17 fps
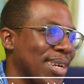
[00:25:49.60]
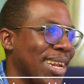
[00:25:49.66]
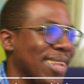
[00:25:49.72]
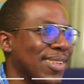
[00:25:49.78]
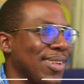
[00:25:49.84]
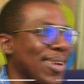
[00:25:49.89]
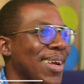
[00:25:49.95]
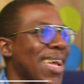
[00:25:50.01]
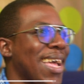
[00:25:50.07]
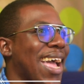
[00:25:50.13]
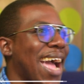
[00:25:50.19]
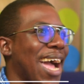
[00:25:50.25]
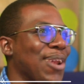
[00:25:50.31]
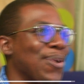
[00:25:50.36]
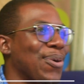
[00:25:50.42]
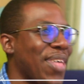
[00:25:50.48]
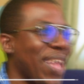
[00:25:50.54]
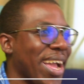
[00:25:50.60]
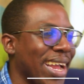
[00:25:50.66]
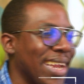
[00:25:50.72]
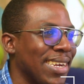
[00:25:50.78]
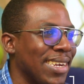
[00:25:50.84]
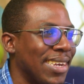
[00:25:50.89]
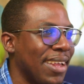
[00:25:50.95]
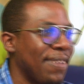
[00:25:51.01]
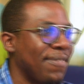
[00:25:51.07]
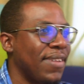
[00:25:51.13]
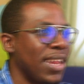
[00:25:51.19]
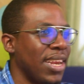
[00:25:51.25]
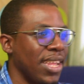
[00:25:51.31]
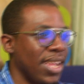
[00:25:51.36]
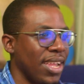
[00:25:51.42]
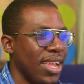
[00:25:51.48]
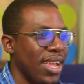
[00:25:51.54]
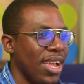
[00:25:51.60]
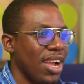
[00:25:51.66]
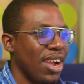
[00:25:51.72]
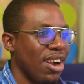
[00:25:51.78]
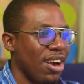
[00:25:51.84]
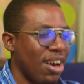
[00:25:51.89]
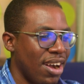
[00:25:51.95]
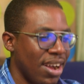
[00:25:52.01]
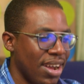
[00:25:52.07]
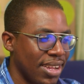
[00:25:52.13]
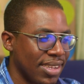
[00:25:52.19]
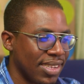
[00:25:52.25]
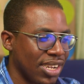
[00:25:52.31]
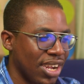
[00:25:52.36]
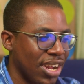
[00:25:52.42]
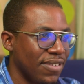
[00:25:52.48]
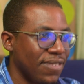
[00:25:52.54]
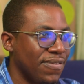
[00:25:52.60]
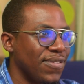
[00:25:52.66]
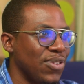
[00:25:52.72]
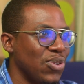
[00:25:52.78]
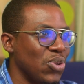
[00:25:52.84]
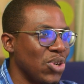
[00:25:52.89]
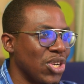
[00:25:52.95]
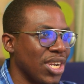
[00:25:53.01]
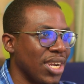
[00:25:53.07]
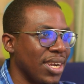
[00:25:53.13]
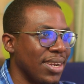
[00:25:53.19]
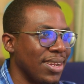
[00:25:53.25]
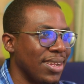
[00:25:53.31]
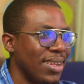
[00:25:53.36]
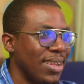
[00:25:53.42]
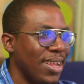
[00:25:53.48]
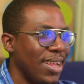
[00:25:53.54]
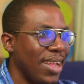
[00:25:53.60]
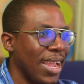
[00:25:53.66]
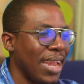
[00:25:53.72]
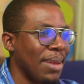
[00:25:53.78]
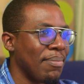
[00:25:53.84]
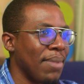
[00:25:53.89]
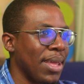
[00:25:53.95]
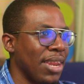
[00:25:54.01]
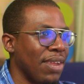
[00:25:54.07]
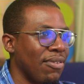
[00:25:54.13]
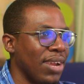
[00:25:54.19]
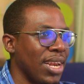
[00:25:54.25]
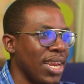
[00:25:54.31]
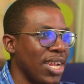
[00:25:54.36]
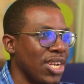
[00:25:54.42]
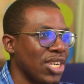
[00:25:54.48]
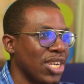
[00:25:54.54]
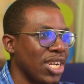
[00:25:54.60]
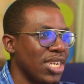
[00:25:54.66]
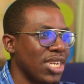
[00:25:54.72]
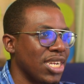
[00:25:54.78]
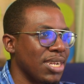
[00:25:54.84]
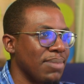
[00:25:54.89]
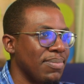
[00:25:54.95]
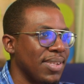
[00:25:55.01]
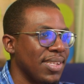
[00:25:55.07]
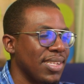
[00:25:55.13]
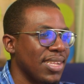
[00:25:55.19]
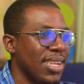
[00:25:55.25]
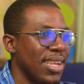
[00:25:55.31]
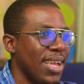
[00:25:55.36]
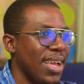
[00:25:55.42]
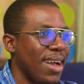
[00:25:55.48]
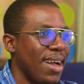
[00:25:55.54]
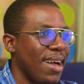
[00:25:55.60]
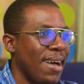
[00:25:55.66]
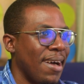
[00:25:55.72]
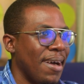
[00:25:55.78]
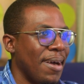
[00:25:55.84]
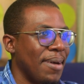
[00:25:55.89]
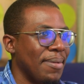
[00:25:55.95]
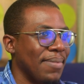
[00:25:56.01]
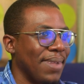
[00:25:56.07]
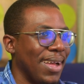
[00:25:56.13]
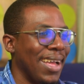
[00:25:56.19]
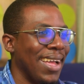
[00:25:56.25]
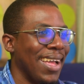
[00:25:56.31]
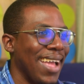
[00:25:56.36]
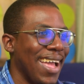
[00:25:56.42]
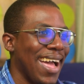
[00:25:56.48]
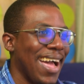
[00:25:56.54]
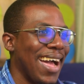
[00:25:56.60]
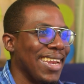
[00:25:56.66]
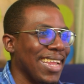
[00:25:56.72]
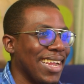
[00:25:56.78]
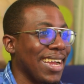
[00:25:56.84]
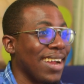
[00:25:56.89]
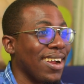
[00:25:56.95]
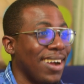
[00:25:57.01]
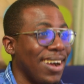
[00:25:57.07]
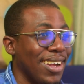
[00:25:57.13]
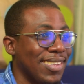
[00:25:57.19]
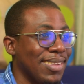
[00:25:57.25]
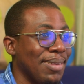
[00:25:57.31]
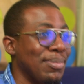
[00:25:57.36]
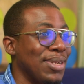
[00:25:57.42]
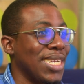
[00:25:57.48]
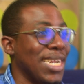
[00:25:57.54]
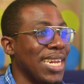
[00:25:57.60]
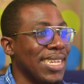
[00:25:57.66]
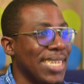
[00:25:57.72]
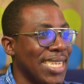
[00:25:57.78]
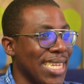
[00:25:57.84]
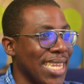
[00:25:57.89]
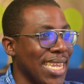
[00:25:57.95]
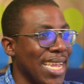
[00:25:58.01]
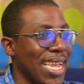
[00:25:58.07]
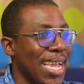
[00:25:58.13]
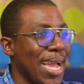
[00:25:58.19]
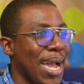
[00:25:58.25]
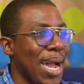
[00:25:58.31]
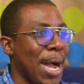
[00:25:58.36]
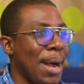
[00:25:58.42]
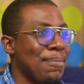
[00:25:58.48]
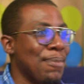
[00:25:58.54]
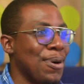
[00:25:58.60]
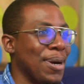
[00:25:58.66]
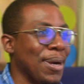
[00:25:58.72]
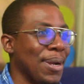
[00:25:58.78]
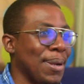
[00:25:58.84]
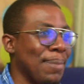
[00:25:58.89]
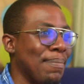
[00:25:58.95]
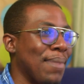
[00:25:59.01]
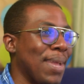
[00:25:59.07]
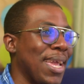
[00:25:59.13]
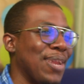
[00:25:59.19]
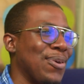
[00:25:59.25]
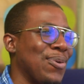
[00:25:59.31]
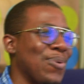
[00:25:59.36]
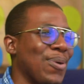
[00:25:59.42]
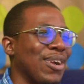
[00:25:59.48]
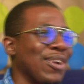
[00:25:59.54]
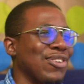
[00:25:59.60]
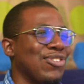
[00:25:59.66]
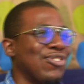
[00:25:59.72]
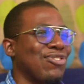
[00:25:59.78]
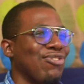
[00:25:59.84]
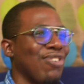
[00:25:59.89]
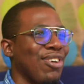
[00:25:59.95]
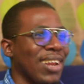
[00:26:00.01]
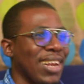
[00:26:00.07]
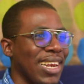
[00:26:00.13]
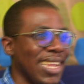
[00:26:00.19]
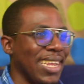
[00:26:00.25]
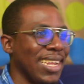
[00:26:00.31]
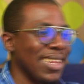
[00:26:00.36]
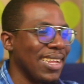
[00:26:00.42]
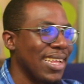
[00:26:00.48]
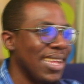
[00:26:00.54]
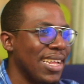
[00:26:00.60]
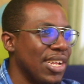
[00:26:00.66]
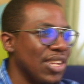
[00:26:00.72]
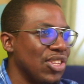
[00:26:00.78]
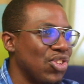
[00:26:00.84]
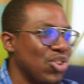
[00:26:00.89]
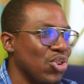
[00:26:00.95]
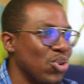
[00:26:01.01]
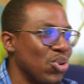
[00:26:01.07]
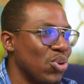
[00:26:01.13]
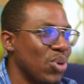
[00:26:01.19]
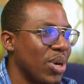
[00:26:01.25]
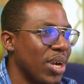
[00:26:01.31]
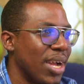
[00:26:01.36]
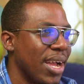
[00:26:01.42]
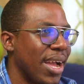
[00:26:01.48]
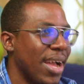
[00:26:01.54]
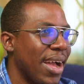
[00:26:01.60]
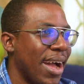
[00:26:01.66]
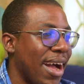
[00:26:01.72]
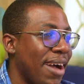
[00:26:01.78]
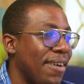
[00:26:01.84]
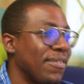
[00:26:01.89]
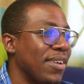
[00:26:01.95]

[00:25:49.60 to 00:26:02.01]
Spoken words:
so I know that can definitely cause confusion in many relationships. And it can cause some jealousy among men who are struggling to have